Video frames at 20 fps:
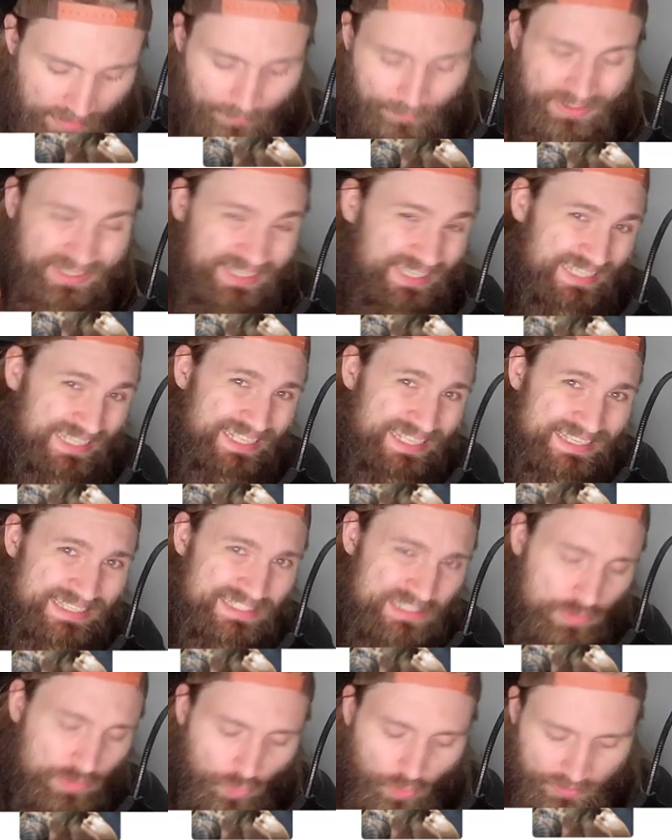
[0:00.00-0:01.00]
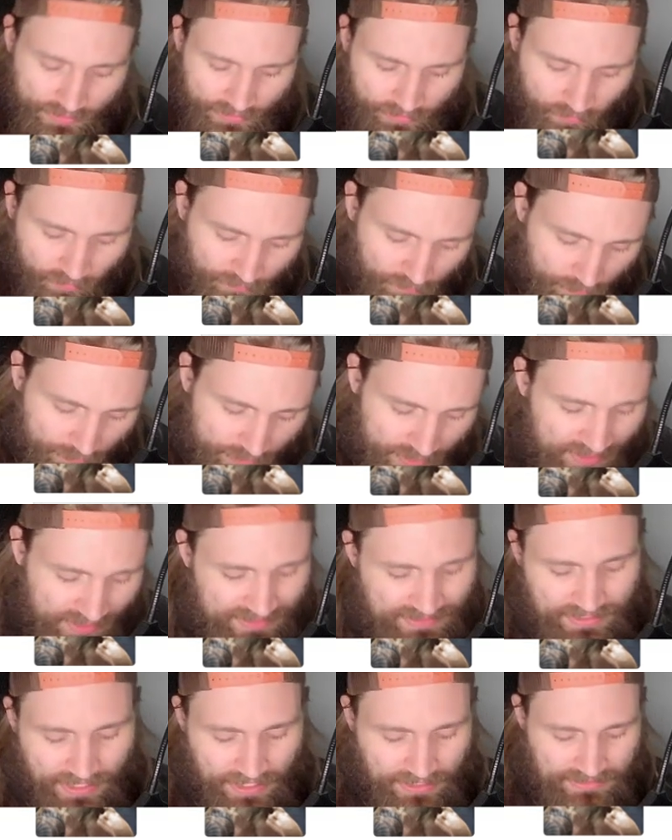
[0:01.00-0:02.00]
but an easy one here for me
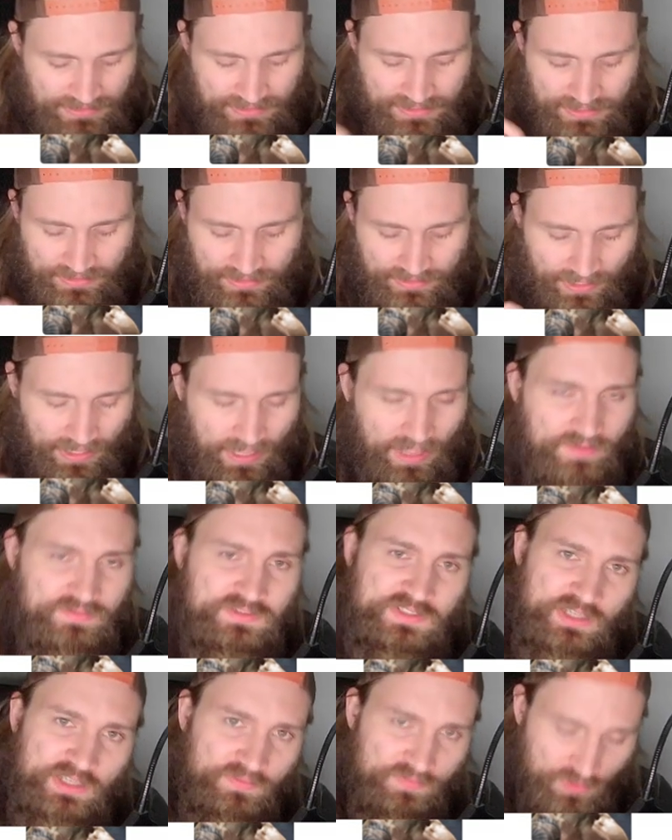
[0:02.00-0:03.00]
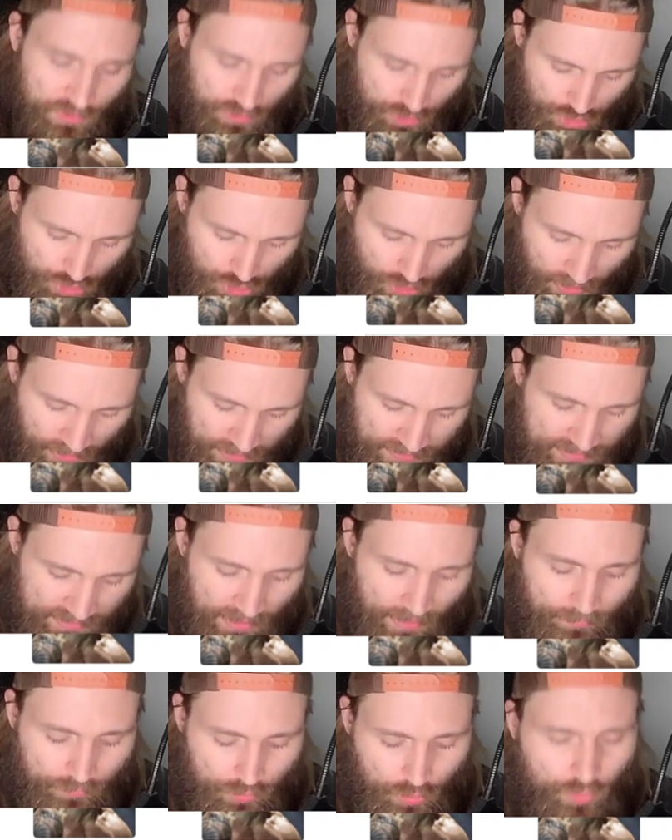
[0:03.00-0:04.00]
is 19.5 significant strikes.
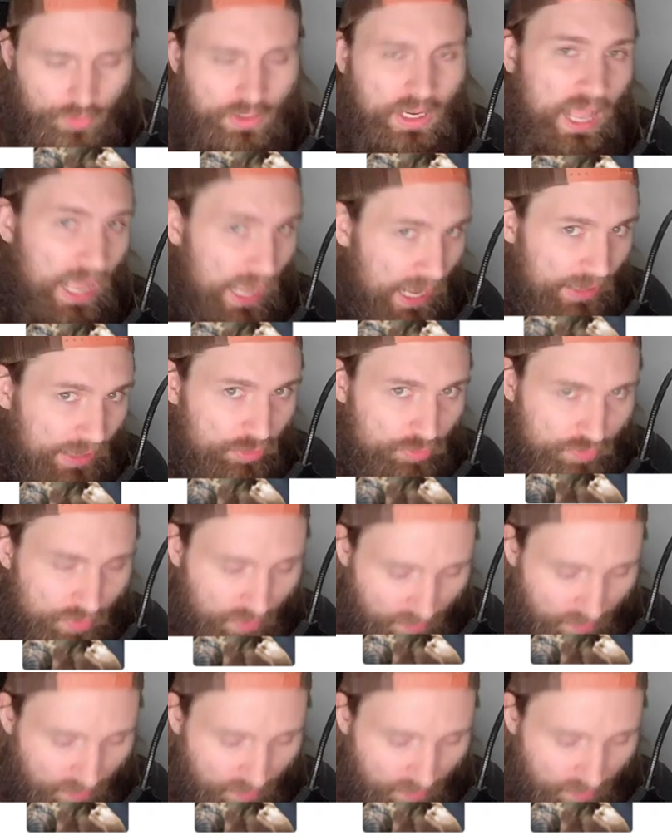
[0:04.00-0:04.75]
I'm going higher than